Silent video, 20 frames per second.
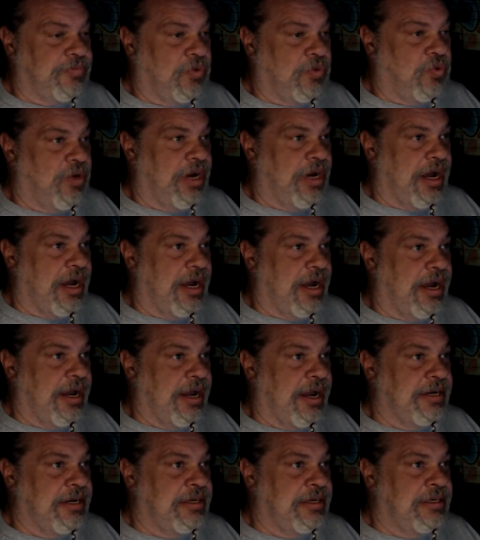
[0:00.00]
when
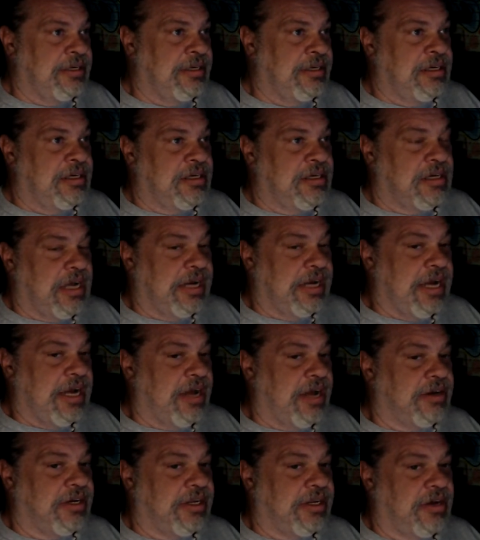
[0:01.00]
I lay
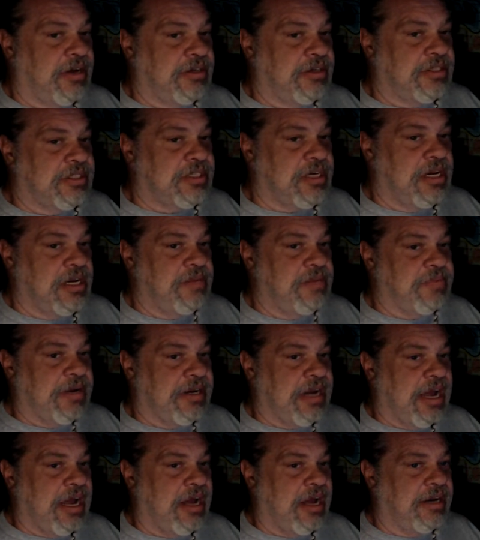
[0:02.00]
down to go to sleep at
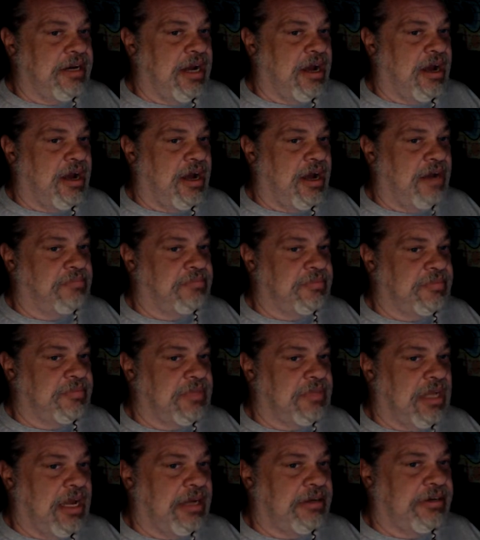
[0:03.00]
night, now I'm
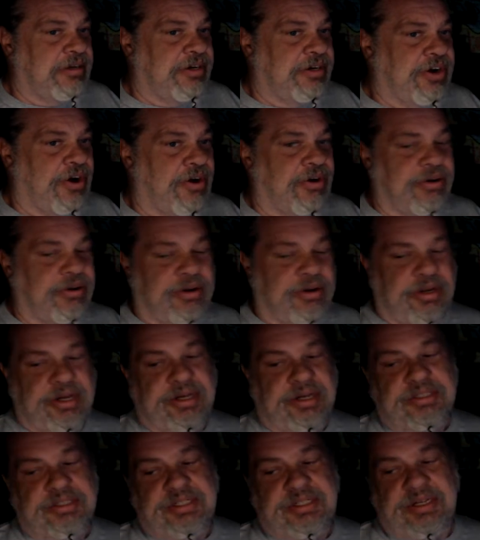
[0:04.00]
like
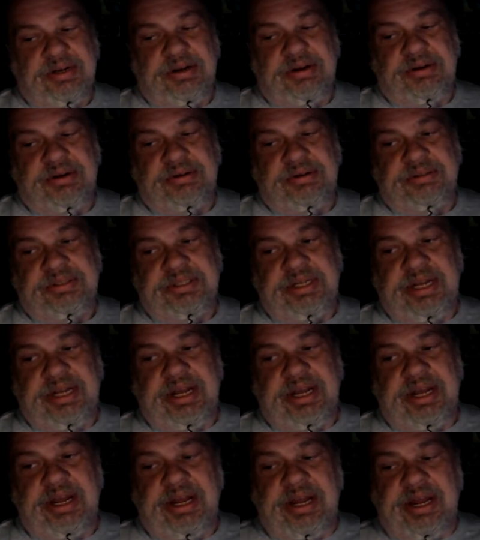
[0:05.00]
gurgling. So
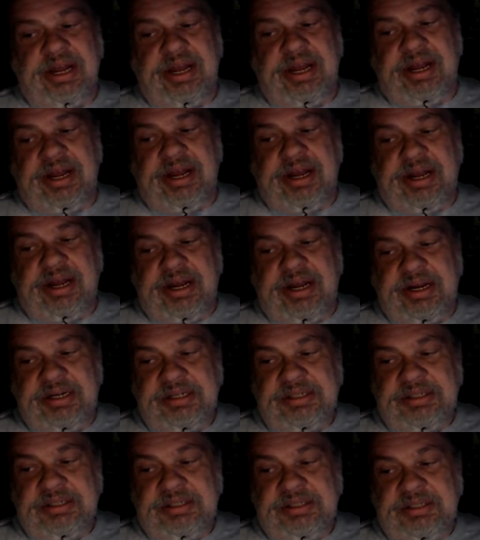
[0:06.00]
yeah,
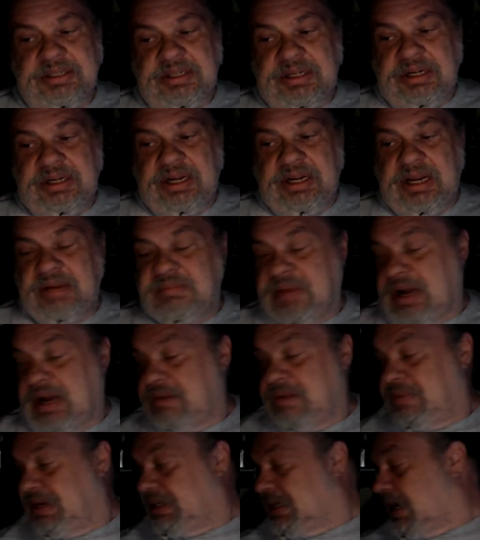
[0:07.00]
it
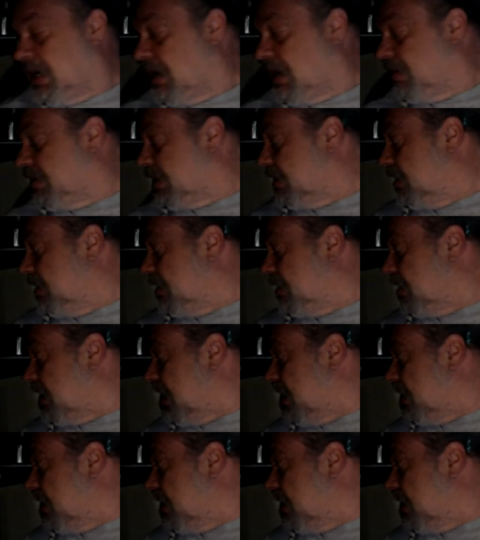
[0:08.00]
might be time to lay